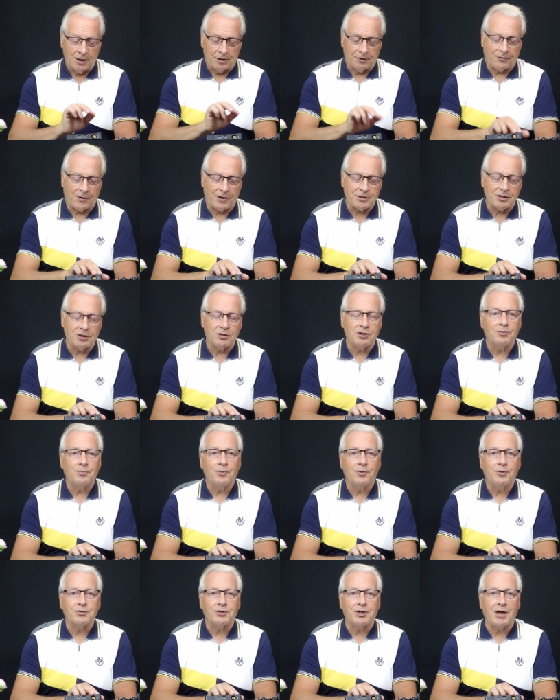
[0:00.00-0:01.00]
The fact it
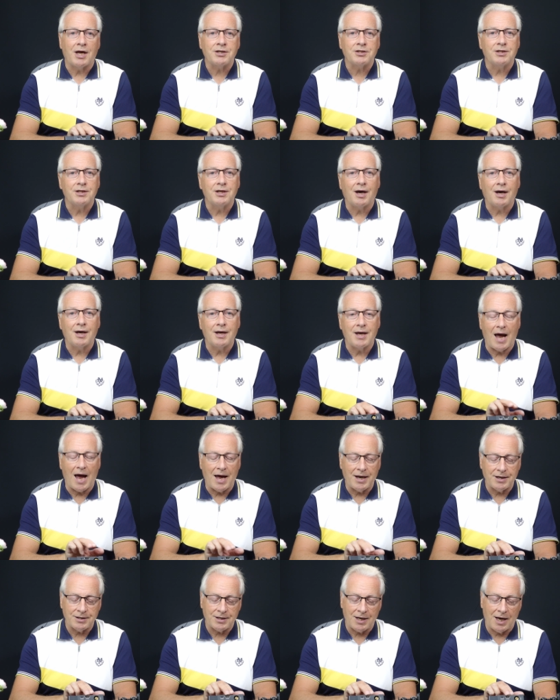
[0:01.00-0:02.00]
supports SDI
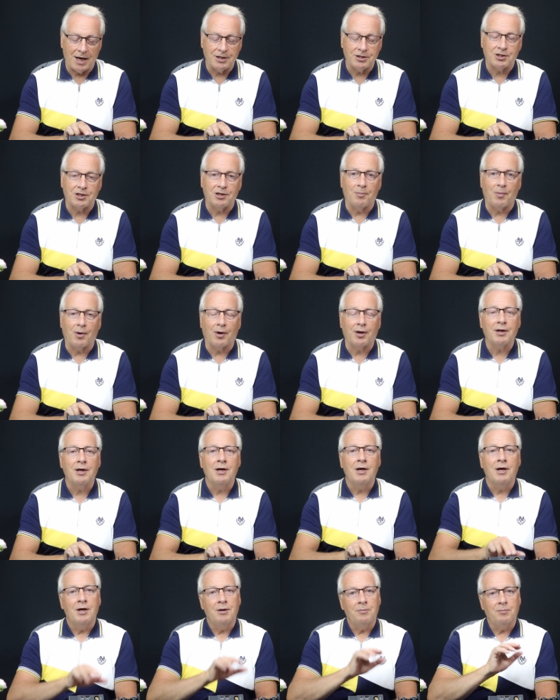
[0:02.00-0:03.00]
and HDMI
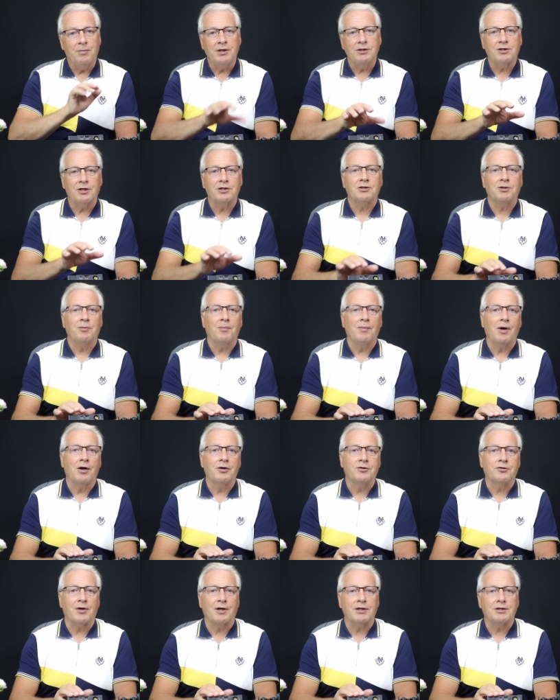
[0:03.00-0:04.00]
means it's um,
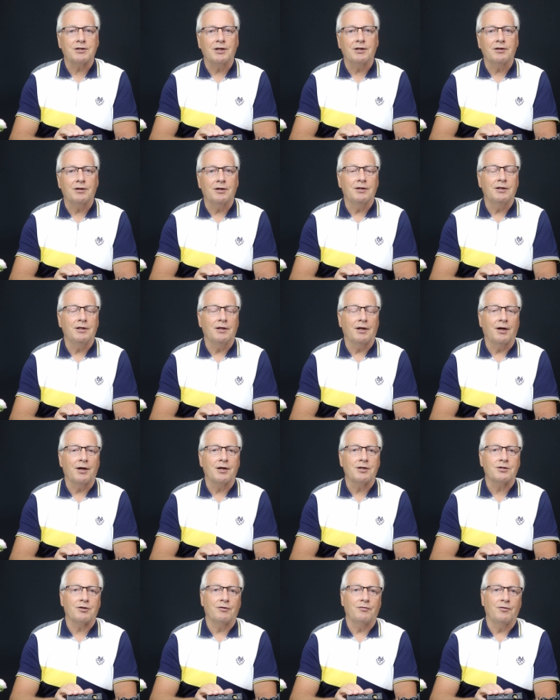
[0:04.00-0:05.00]
attracting the
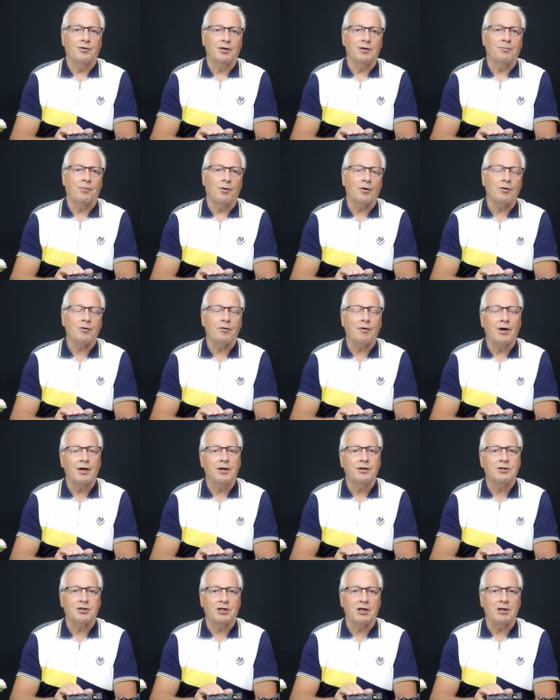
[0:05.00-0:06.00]
likes of the
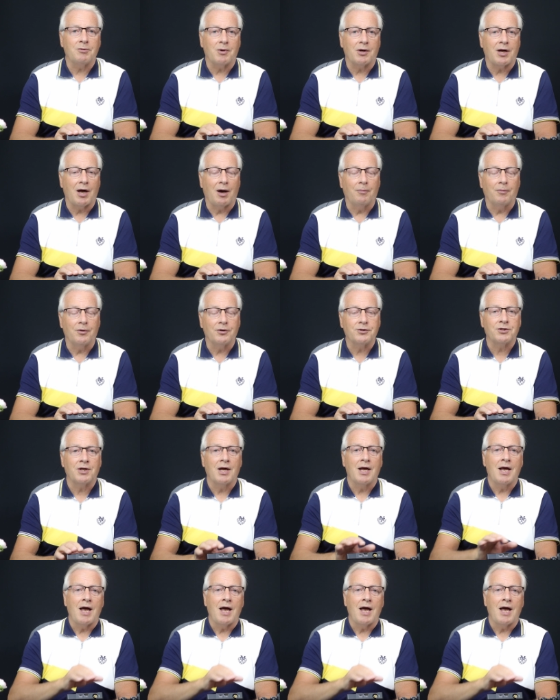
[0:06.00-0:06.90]
pro-grade cinema cameras